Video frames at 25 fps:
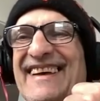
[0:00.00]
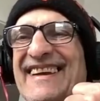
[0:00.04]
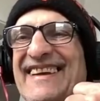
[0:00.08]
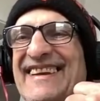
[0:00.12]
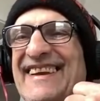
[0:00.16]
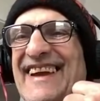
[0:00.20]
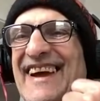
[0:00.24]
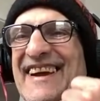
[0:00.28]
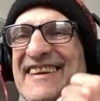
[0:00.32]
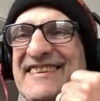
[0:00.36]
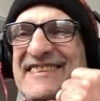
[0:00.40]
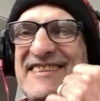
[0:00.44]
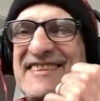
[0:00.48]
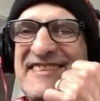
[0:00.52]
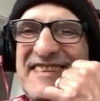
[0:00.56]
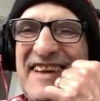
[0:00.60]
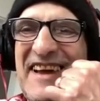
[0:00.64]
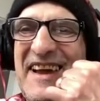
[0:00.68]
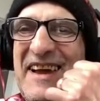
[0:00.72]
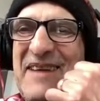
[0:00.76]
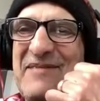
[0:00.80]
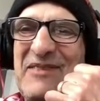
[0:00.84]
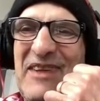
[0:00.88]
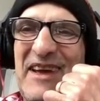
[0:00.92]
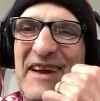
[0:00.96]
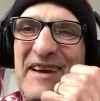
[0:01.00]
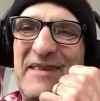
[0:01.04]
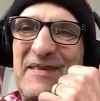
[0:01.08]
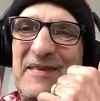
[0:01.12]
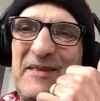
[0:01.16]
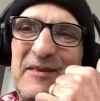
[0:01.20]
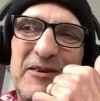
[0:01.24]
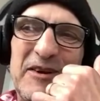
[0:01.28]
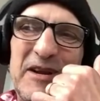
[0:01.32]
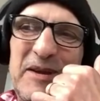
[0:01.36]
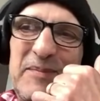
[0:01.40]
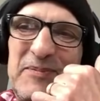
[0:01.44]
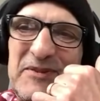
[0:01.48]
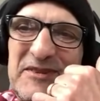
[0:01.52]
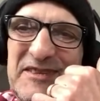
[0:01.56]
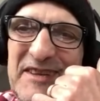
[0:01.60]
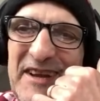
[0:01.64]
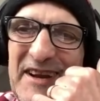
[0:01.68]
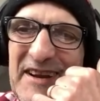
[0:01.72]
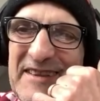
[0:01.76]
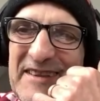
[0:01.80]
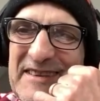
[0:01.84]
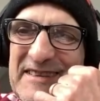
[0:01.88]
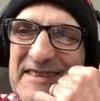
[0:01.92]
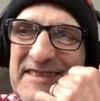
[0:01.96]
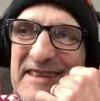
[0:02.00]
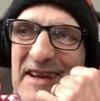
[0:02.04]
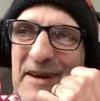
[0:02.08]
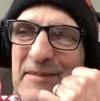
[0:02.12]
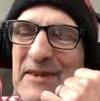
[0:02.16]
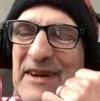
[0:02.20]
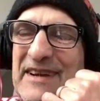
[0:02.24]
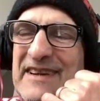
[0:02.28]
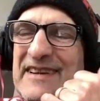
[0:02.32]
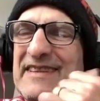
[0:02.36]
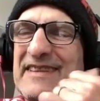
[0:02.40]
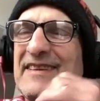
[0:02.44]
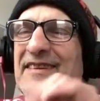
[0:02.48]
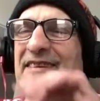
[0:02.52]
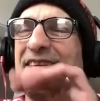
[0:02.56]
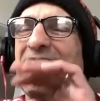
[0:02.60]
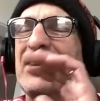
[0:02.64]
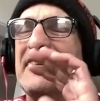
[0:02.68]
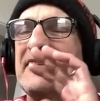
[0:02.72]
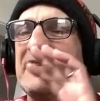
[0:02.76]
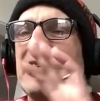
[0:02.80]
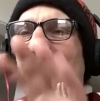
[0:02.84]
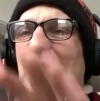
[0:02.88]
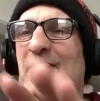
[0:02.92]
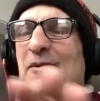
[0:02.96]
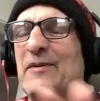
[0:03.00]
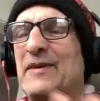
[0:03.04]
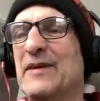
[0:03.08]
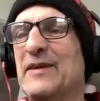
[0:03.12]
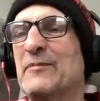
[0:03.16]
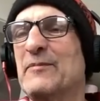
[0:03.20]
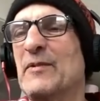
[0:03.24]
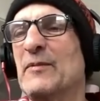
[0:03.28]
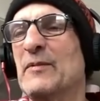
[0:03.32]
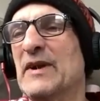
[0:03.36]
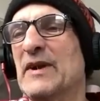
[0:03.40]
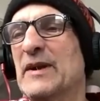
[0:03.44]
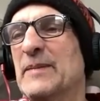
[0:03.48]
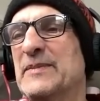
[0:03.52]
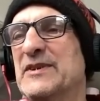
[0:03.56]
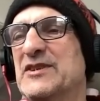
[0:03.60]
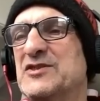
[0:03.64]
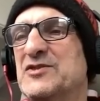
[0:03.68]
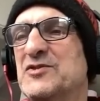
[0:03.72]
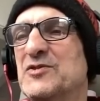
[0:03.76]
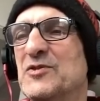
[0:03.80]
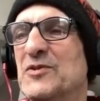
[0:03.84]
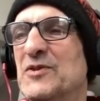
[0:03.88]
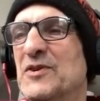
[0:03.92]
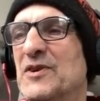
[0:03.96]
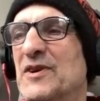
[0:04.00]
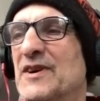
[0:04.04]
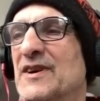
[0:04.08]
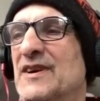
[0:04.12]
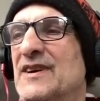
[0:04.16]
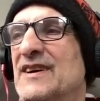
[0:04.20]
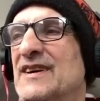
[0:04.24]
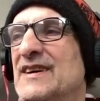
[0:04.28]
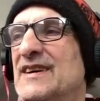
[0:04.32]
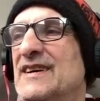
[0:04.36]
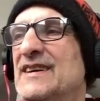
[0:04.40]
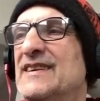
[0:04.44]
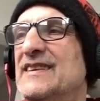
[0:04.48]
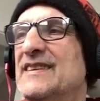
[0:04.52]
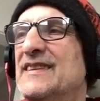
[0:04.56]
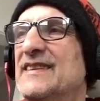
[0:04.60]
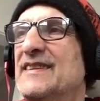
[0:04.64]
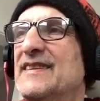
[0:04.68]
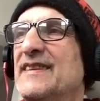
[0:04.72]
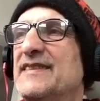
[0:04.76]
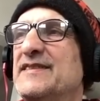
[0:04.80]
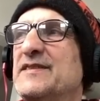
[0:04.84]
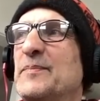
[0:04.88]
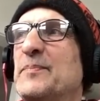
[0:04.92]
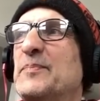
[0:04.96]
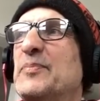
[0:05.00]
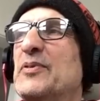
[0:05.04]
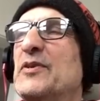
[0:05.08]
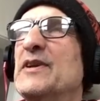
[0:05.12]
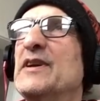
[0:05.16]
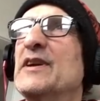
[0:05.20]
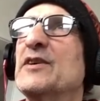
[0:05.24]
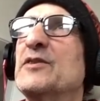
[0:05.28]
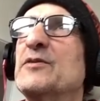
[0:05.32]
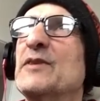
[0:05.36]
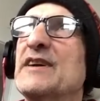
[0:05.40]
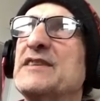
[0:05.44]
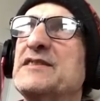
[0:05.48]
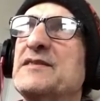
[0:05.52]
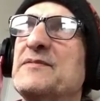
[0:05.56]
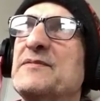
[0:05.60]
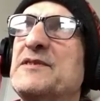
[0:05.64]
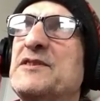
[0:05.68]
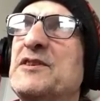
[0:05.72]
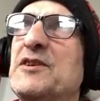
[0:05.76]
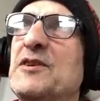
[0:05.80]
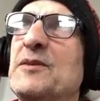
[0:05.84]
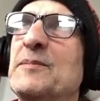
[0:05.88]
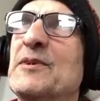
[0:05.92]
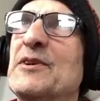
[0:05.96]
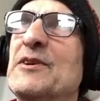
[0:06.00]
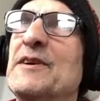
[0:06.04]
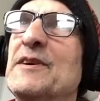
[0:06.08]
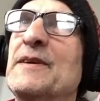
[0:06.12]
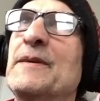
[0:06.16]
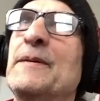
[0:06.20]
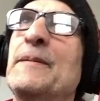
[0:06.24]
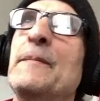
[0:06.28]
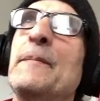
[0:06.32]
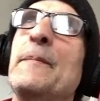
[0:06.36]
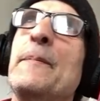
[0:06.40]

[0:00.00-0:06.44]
Can't you save like 30% of the stomach? And they're like, no, we want to be sure. It's a pretty aggressive tumor.